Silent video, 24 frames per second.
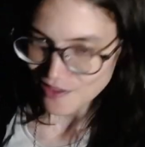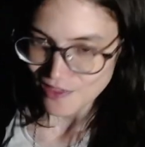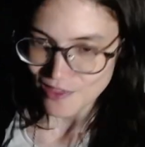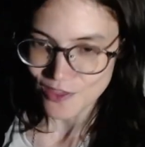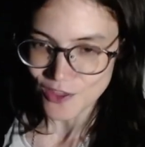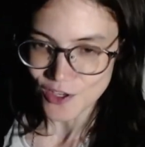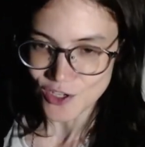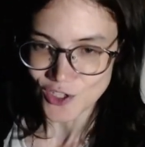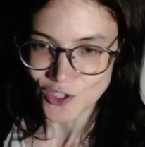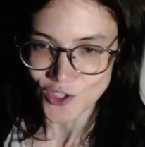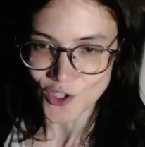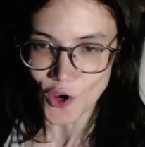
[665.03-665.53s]

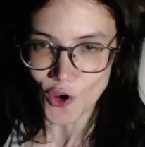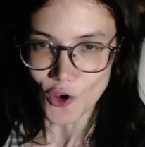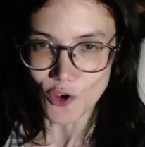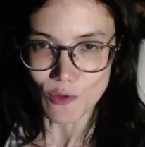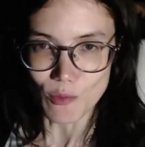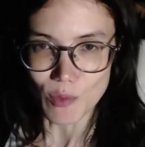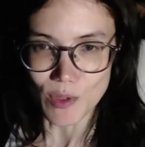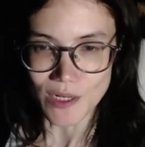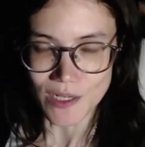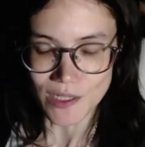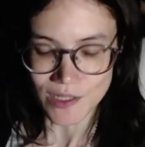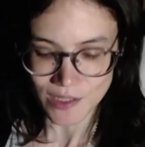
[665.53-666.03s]
the show,
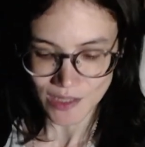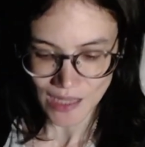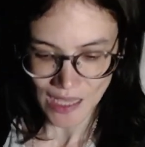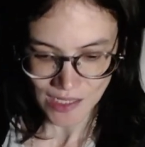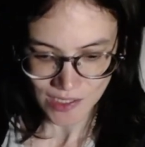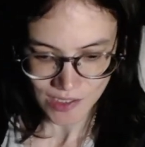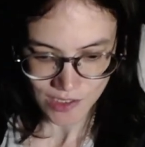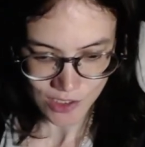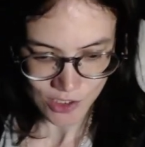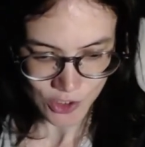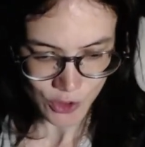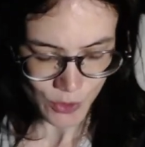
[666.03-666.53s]
but it's
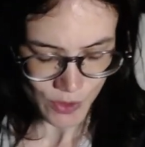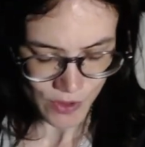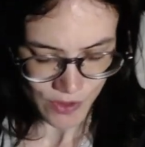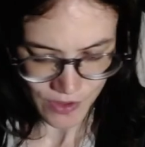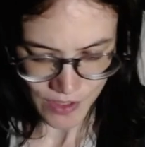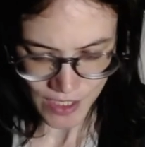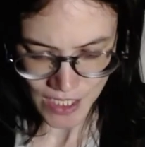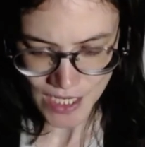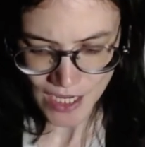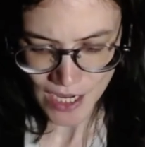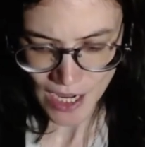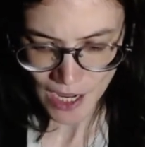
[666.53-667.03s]
less to do with
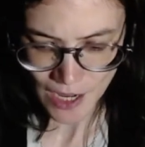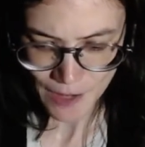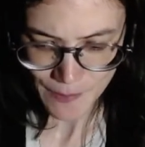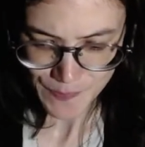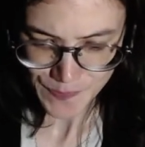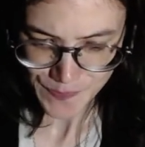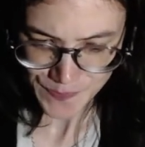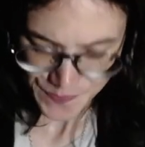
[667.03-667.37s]
the